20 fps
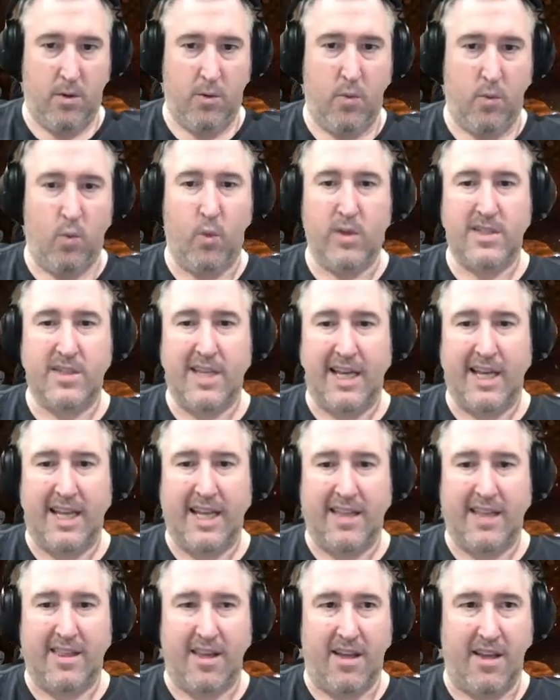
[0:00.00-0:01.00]
Once I
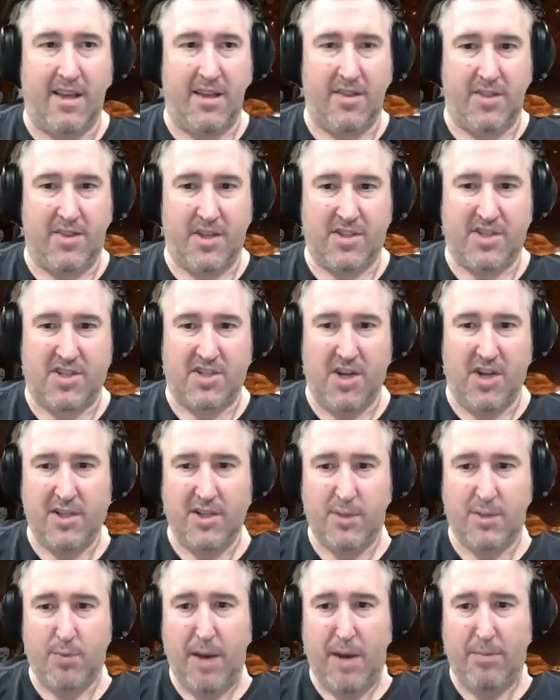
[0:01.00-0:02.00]
get the stuns
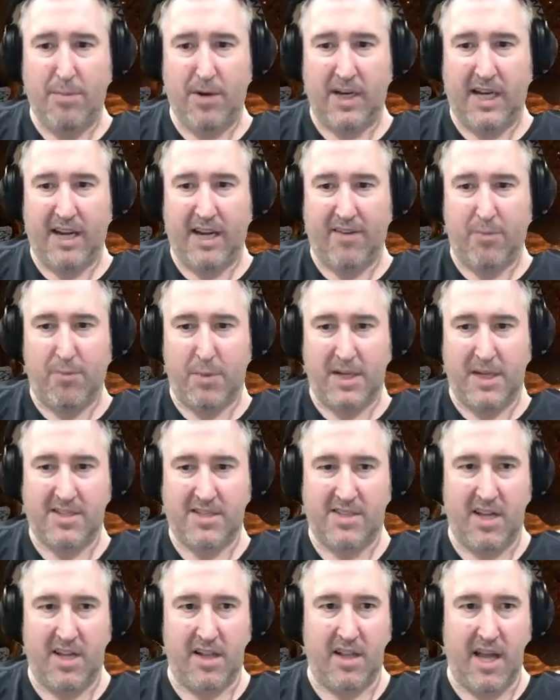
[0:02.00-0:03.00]
proper and get everybody
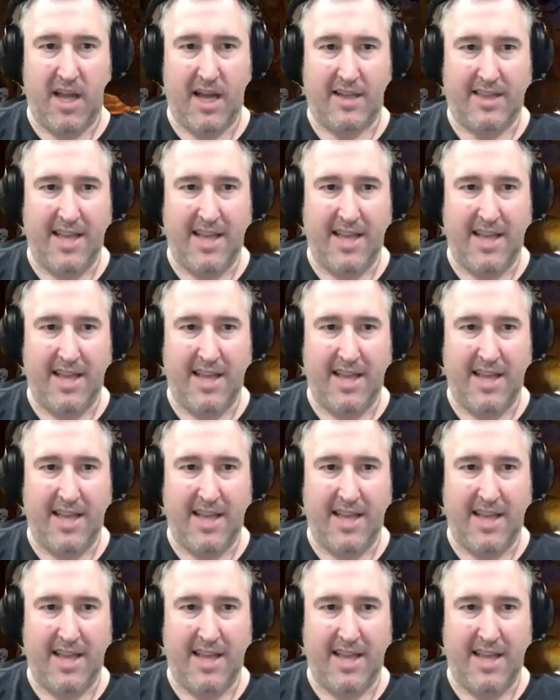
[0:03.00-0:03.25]
stun locked,